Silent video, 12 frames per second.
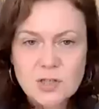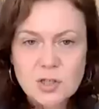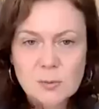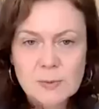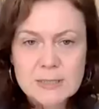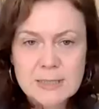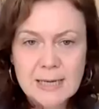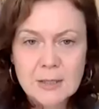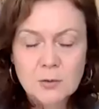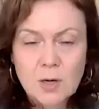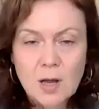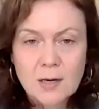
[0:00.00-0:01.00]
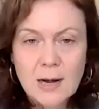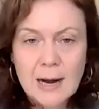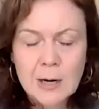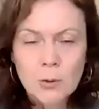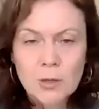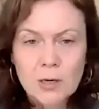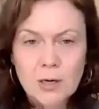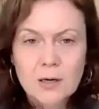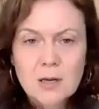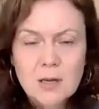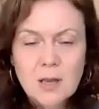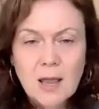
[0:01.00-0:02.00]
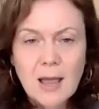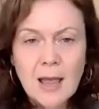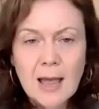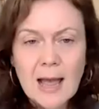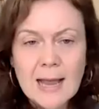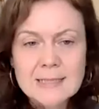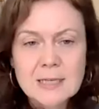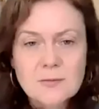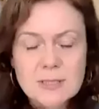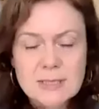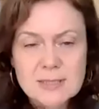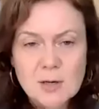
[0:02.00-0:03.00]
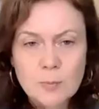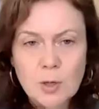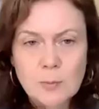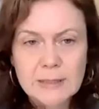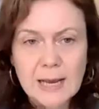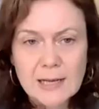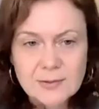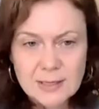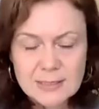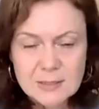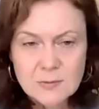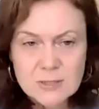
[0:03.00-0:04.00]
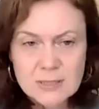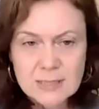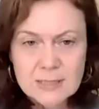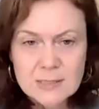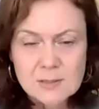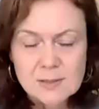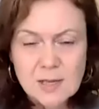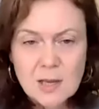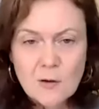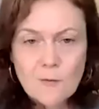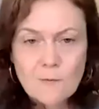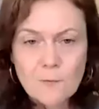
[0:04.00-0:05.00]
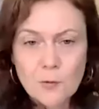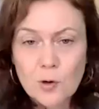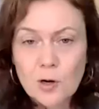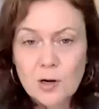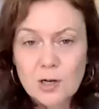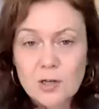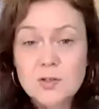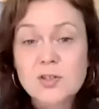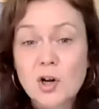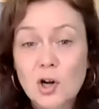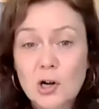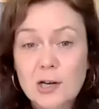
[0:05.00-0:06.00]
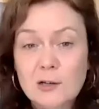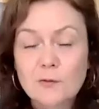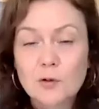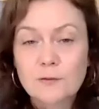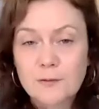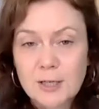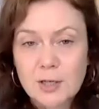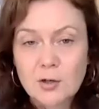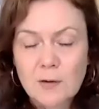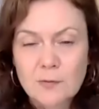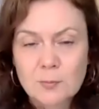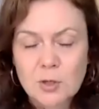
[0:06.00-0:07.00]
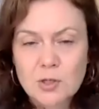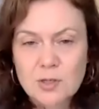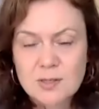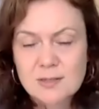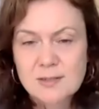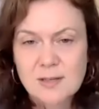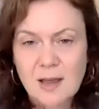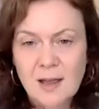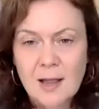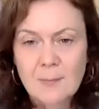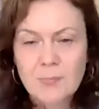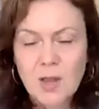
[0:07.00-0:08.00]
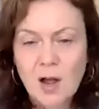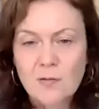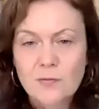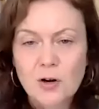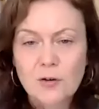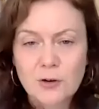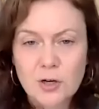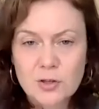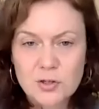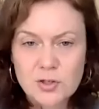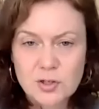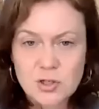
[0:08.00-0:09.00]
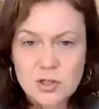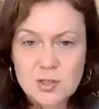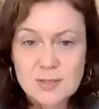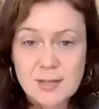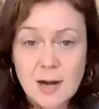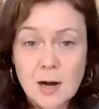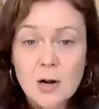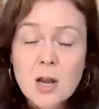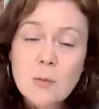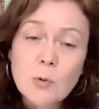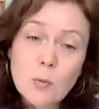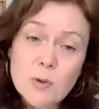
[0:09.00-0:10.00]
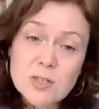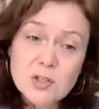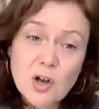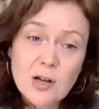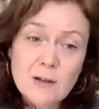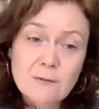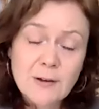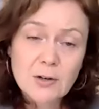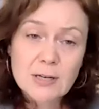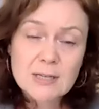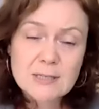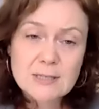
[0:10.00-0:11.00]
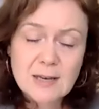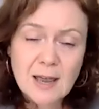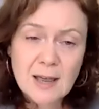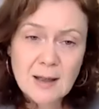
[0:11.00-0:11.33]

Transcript: double down on our activities, our public health activities, for concern and for fear of emergence of further surges there. We saw a variant